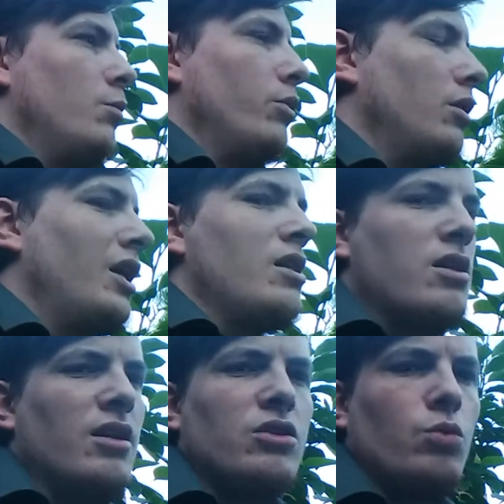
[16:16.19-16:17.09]
but then
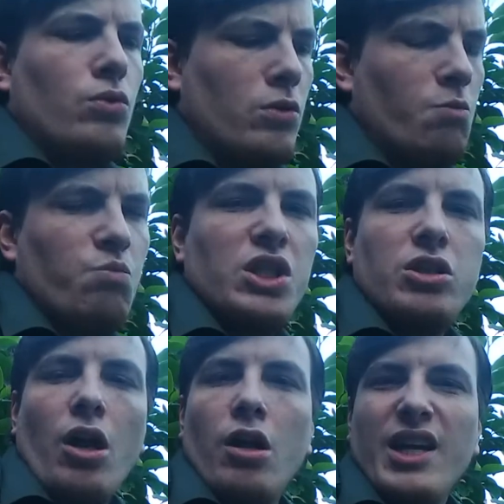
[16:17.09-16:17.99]
things will
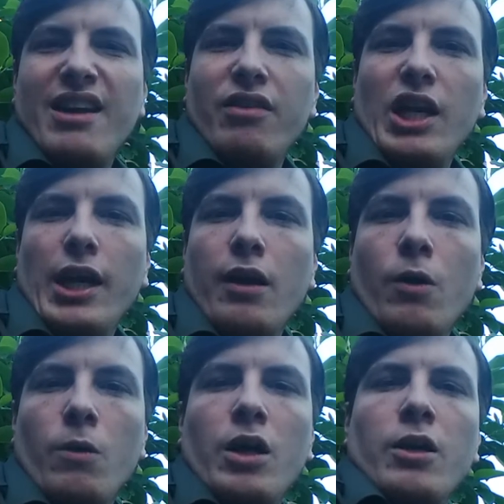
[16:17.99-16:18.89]
start evening
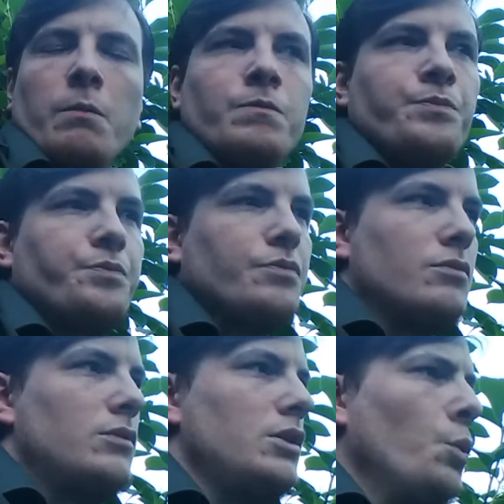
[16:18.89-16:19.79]
out
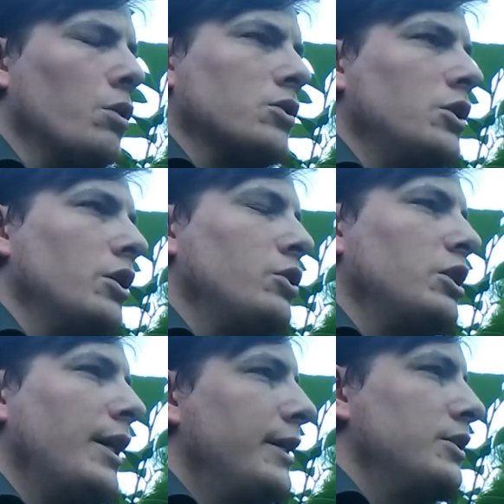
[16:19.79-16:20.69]
once the
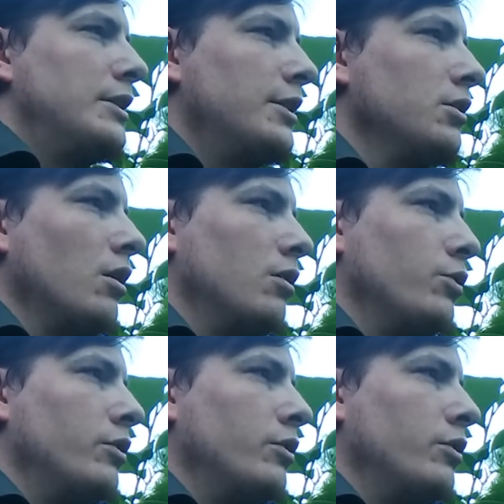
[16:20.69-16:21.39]
negotiations start with